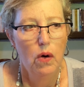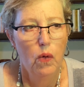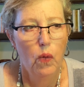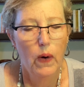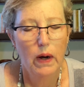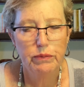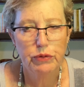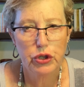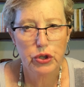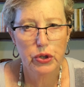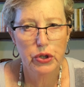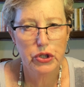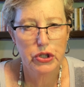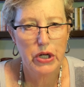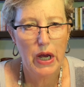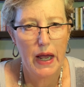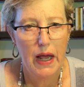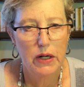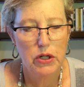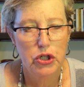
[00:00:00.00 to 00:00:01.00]
well, I'm sure
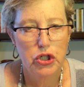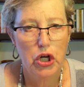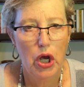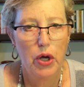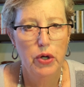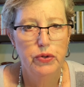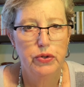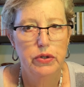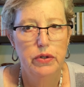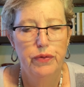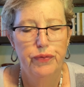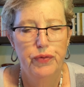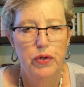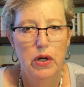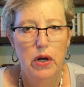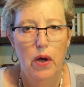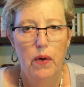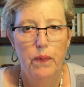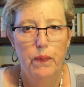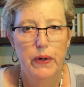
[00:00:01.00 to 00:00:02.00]
Jack Joseph,
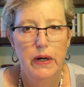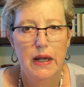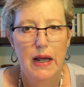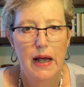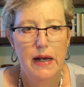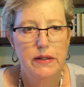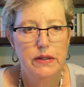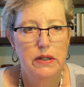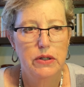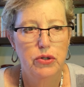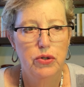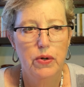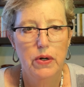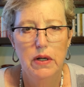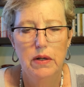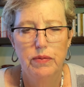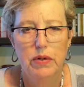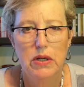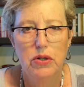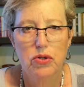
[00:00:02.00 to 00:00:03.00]
you know, when he has these
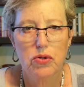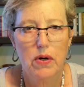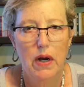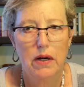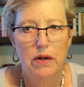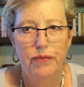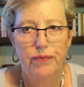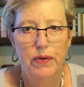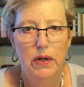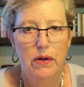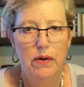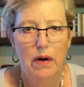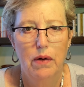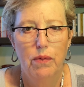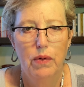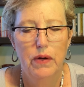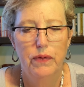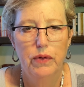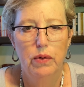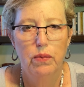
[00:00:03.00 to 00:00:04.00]
dreams, he's trying to figure
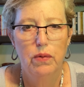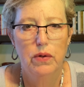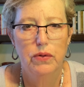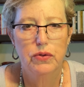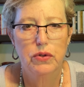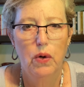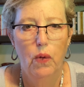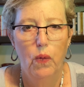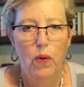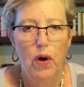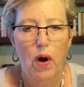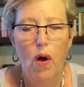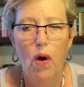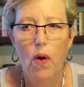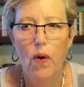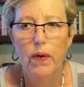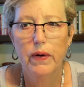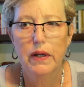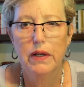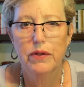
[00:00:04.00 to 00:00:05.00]
out what in the world's going
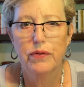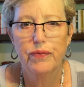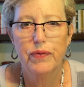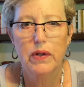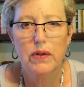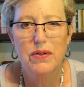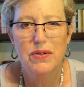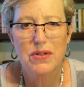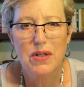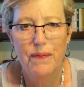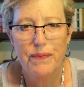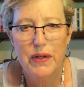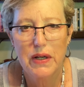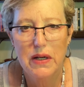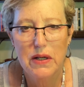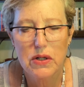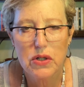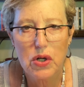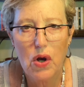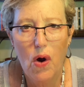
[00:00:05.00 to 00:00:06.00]
on. He's feeling
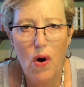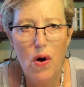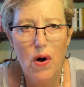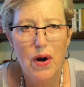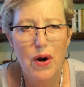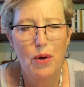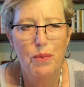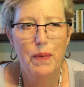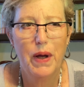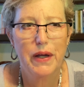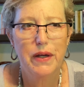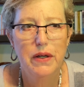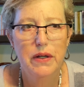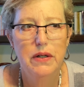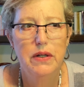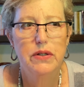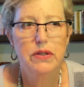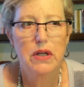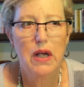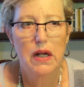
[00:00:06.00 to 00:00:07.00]
something in his heart. Oh my
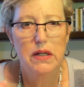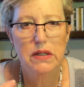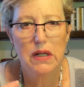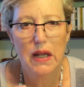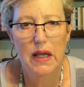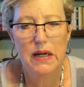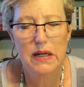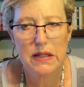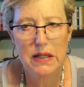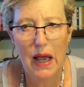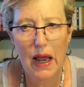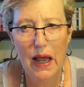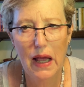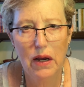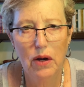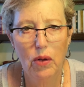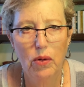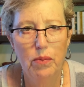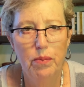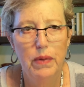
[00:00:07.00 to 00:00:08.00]
goodness, God's laid his
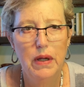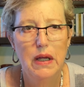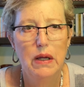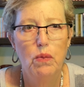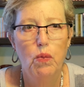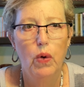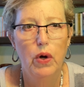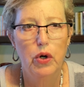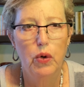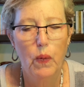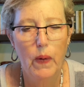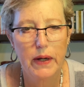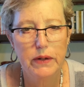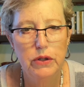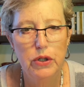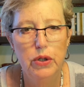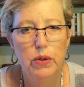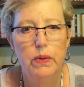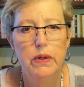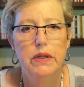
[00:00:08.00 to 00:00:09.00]
hand on me. What do I
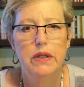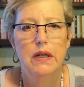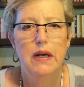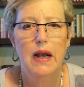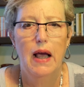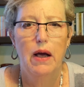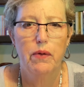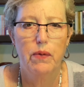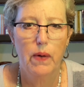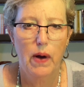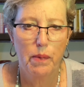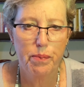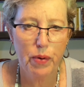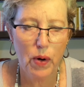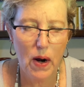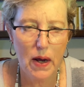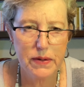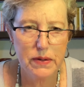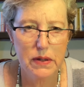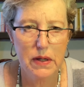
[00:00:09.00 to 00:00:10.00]
do with it? How do I
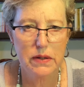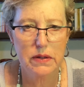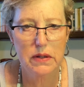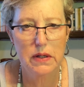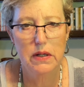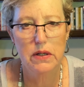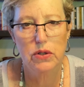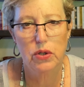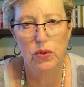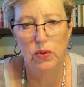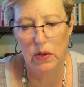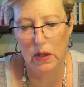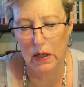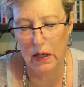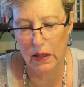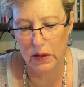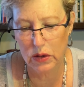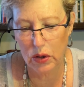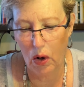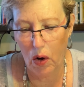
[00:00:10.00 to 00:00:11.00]
process this? Who can
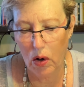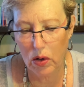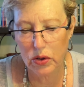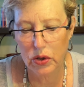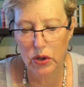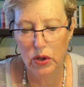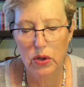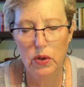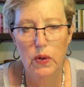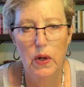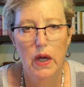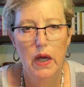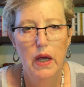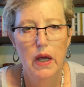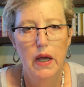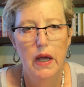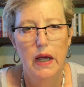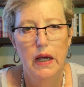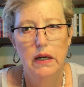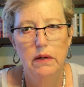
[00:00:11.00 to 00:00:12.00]
I talk to?
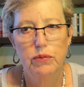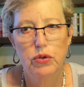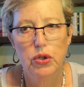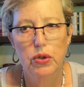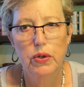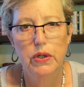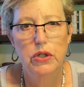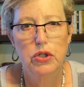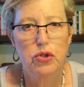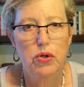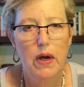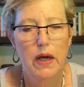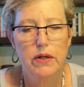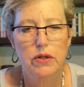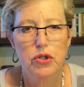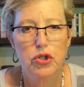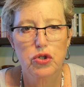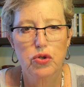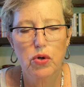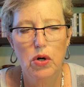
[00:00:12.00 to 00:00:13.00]
And I'm sure he's
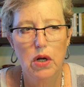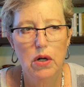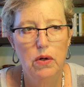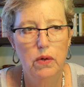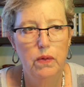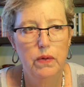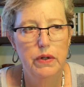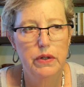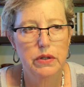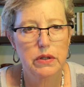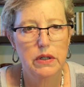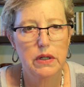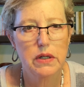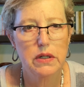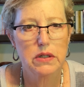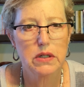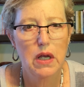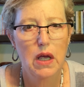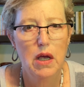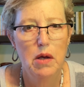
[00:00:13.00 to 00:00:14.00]
trying to struggle with
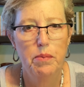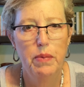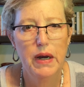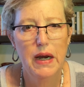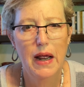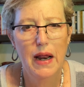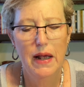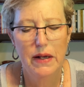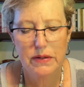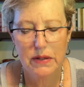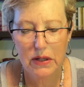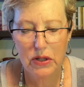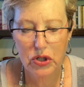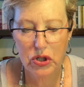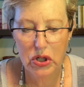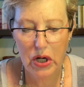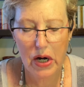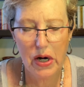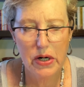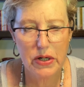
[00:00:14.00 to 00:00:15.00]
this. But as he
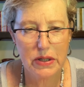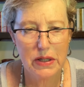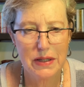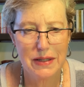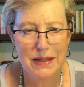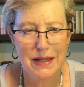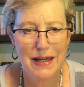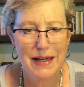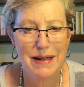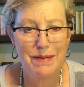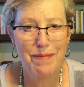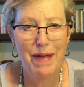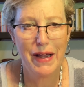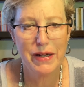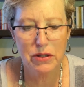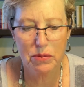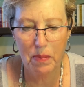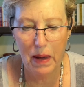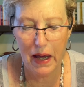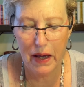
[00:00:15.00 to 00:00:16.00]
shares this thing, it
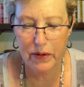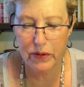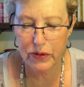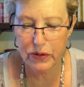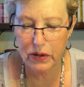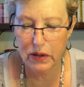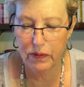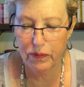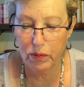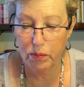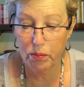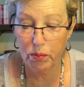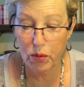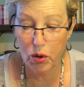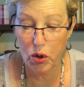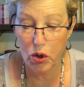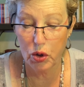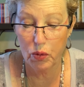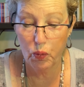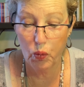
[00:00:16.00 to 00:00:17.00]
makes matters even
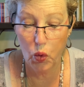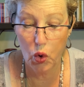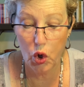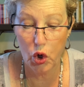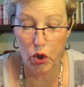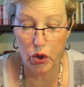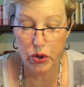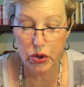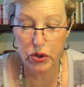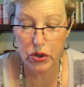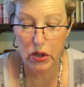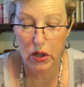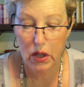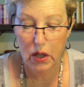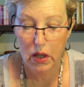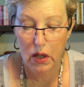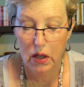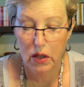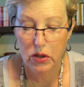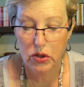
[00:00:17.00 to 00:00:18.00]
mer- worse.
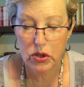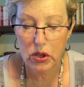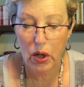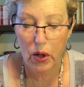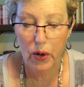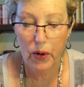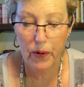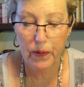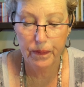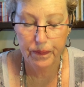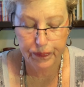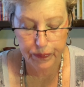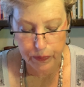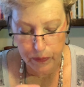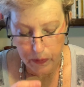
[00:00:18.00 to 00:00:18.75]
So